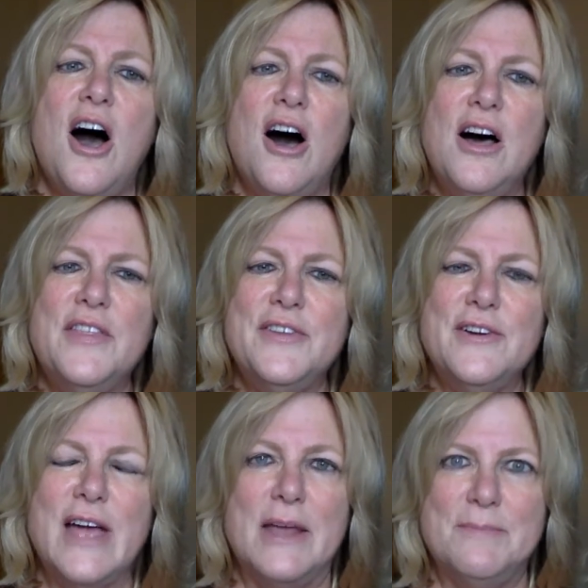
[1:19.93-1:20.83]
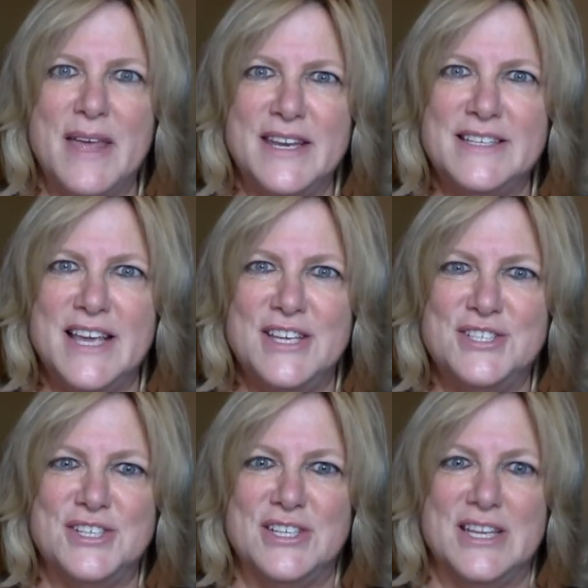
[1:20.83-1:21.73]
Author and
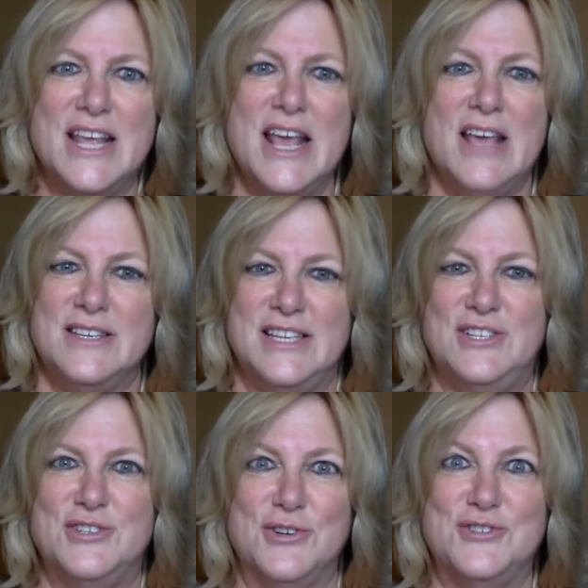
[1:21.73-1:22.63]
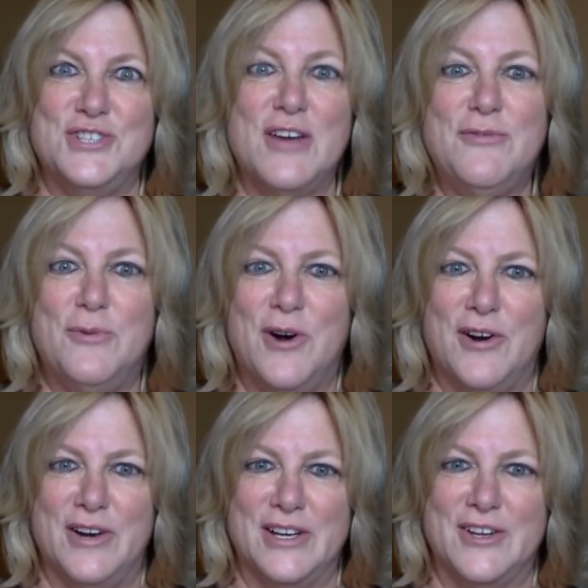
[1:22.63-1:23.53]
meditation teacher Jeff
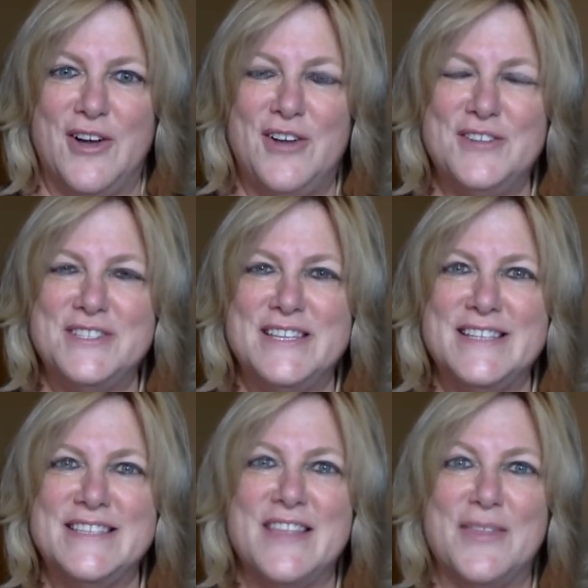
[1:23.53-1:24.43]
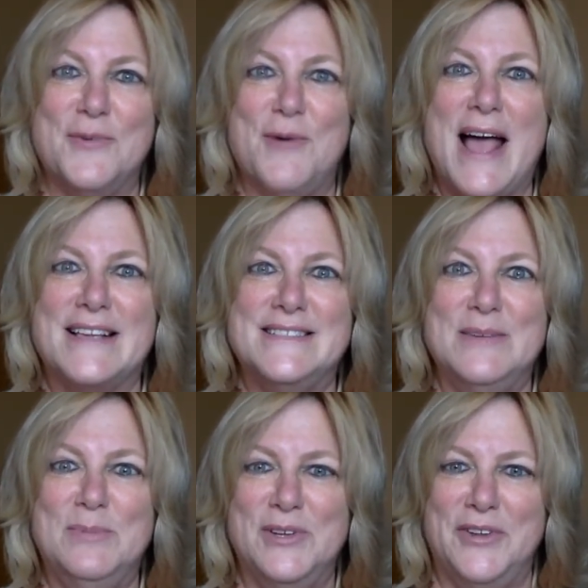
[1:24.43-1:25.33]
Warren calls this the
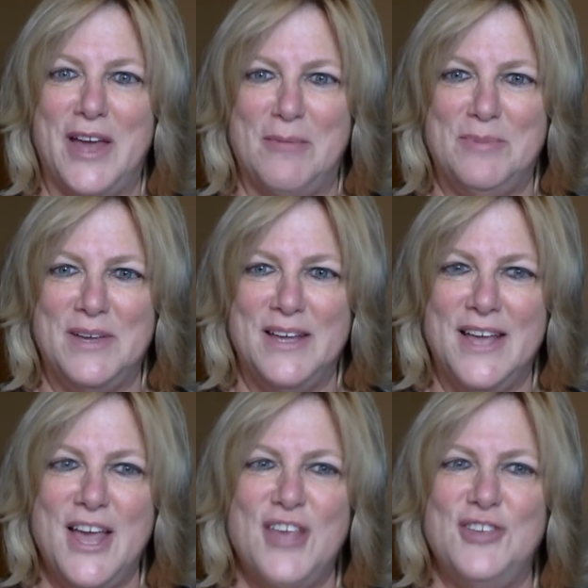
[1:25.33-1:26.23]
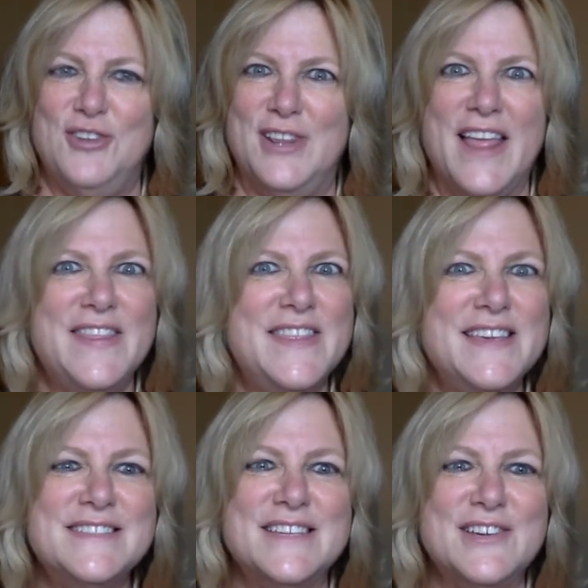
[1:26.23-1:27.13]
waxy buildup. You let
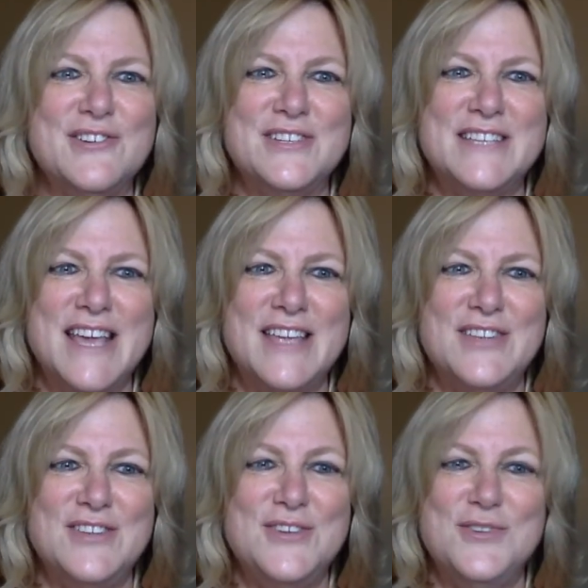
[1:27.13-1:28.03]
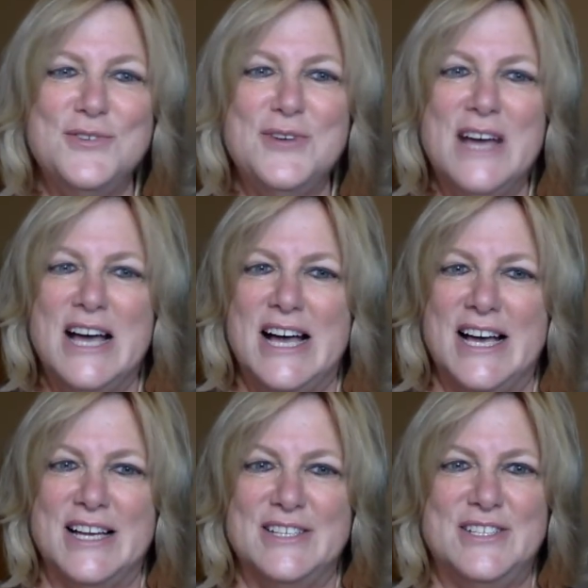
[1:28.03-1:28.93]
things irritate you
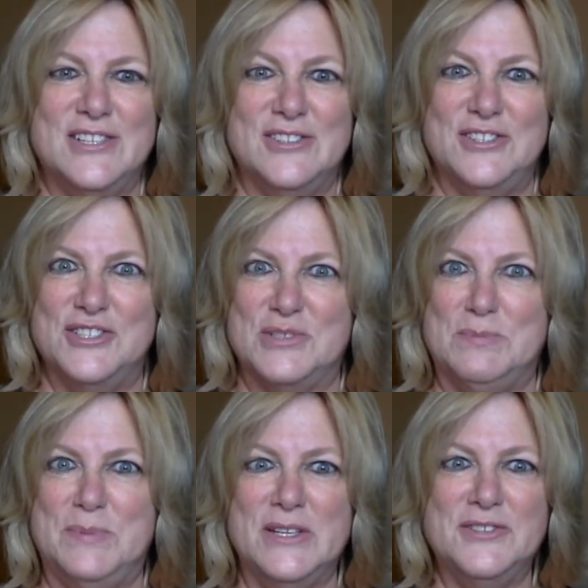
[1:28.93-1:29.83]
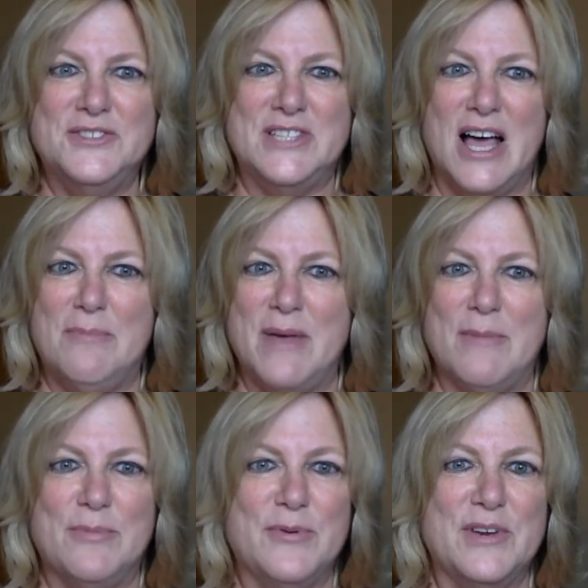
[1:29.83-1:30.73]
until it just builds up,
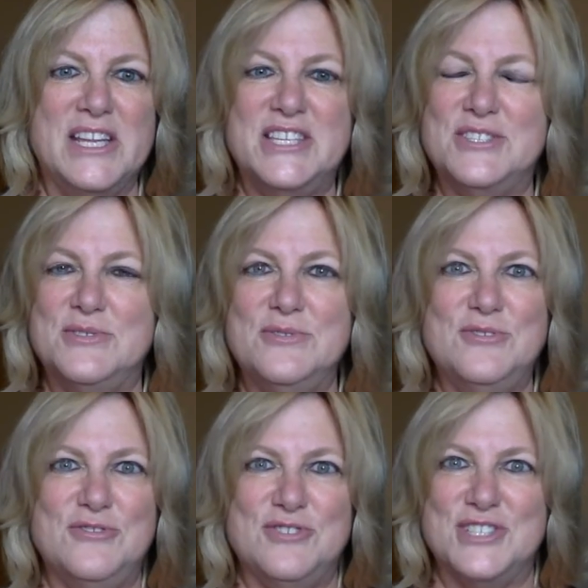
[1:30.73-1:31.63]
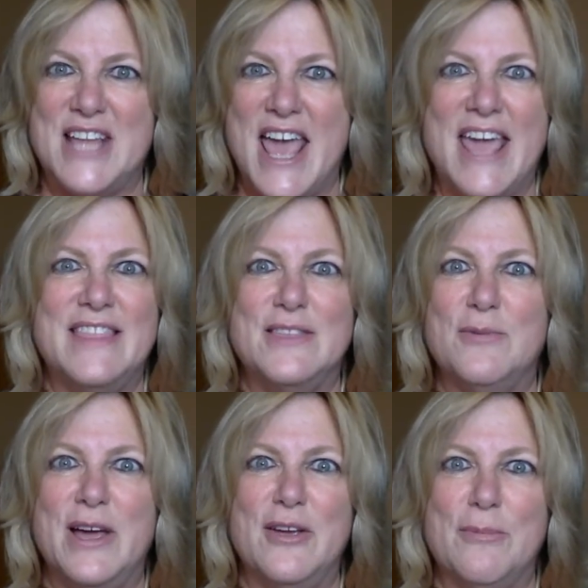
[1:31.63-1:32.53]
and pretty soon you just hate the
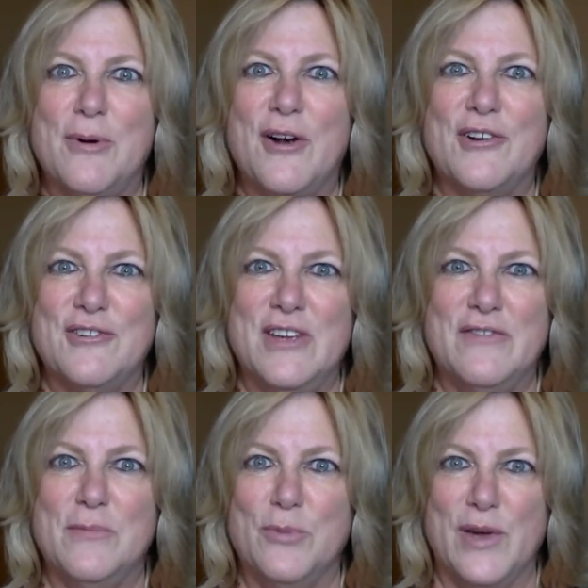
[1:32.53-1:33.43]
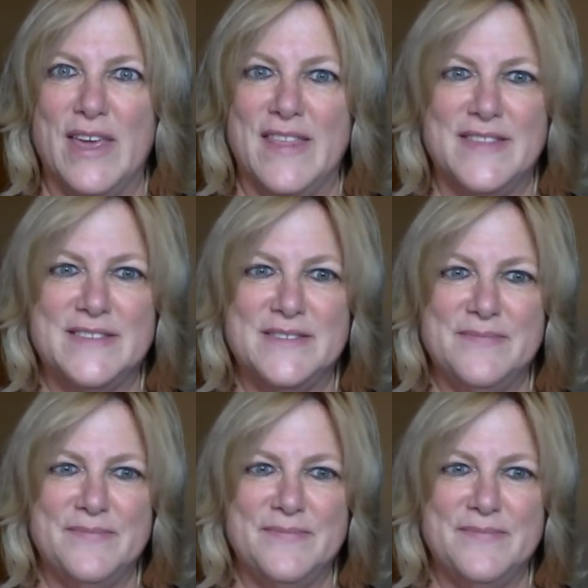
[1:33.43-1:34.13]
way your partner even breathes.